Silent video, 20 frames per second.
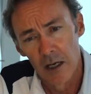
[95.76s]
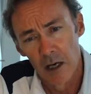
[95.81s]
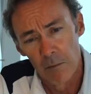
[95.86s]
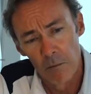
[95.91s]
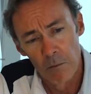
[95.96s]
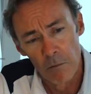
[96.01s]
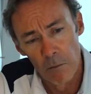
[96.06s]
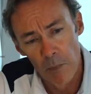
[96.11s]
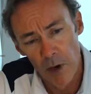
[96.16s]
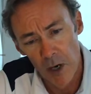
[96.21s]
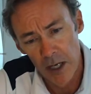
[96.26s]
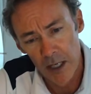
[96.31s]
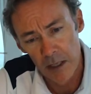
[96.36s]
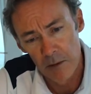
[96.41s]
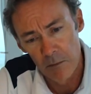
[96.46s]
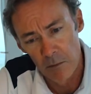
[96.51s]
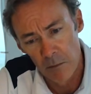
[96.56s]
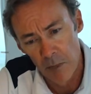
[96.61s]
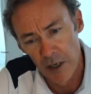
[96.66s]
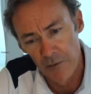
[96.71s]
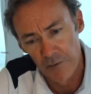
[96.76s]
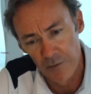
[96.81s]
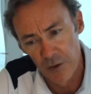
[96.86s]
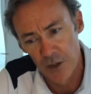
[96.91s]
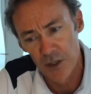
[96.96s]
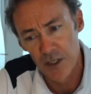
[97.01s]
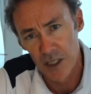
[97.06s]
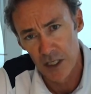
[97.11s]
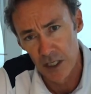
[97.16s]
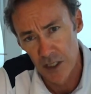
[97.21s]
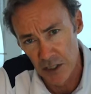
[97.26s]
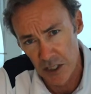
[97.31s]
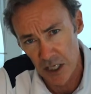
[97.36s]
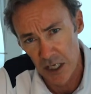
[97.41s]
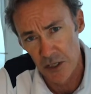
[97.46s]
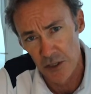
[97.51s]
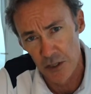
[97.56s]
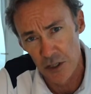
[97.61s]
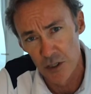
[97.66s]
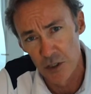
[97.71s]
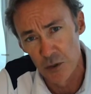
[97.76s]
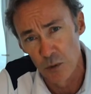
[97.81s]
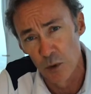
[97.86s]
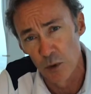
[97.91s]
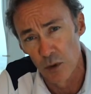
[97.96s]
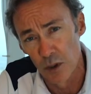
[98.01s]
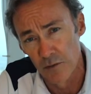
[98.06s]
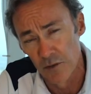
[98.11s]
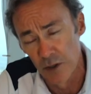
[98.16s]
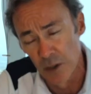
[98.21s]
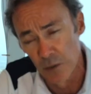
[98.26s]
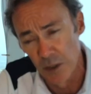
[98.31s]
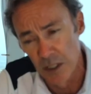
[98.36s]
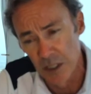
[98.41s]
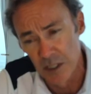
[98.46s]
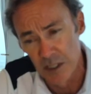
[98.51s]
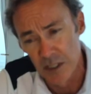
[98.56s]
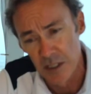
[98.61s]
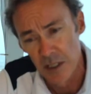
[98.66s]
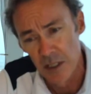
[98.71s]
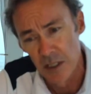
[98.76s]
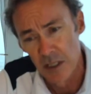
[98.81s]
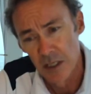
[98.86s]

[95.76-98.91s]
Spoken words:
My first contention to all of you is,